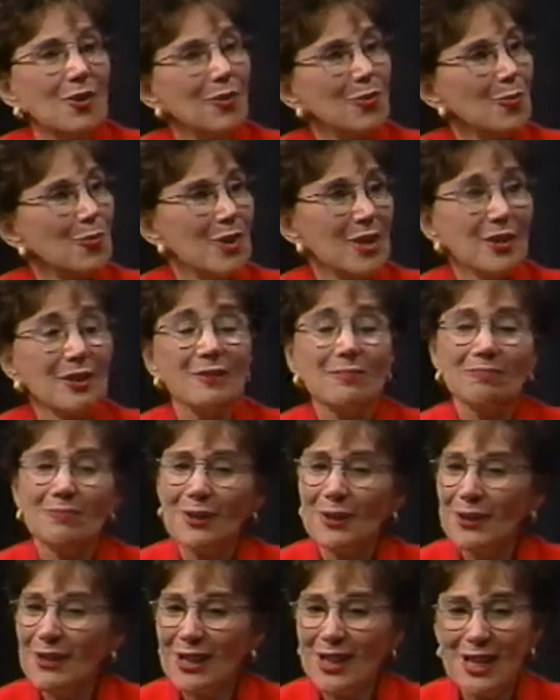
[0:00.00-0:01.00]
with
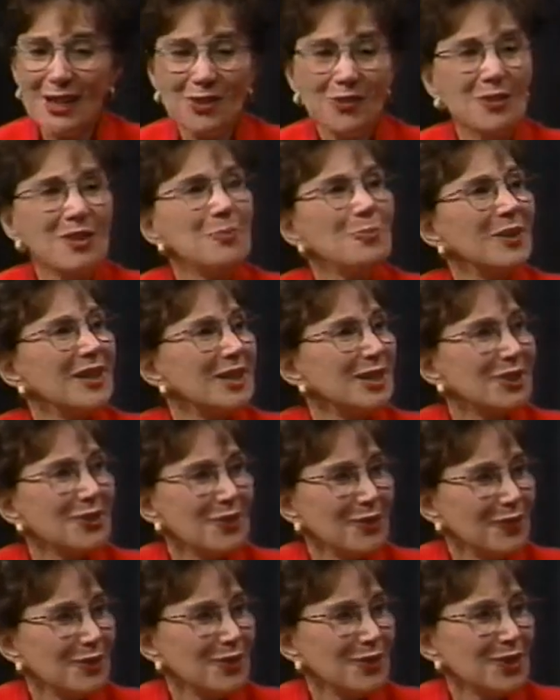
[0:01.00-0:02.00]
country, but it's
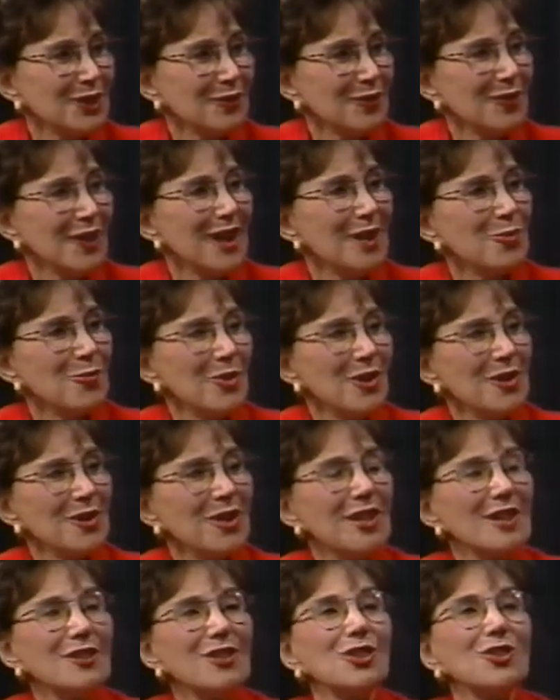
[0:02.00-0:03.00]
diversified. We're
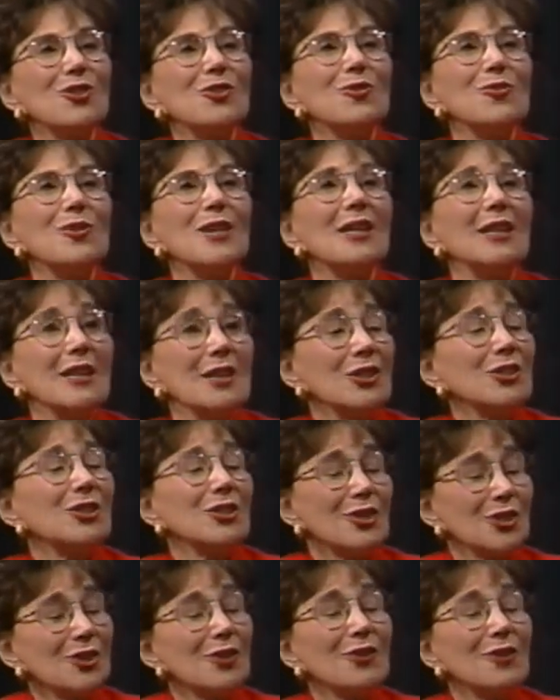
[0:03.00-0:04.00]
there to
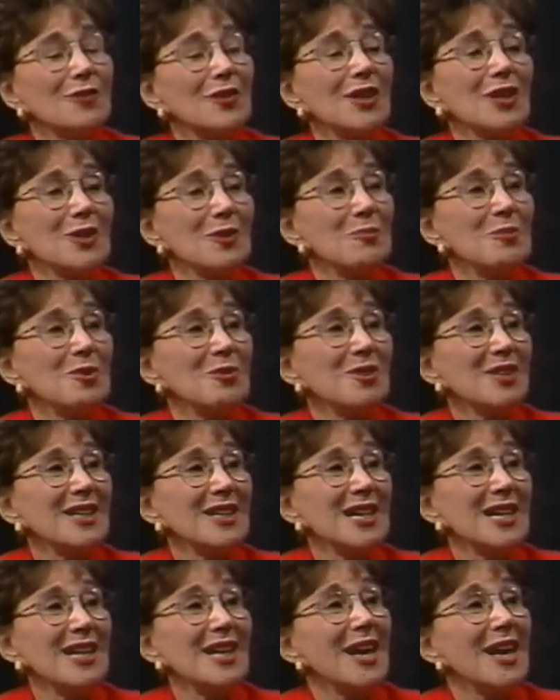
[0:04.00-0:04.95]
serve the community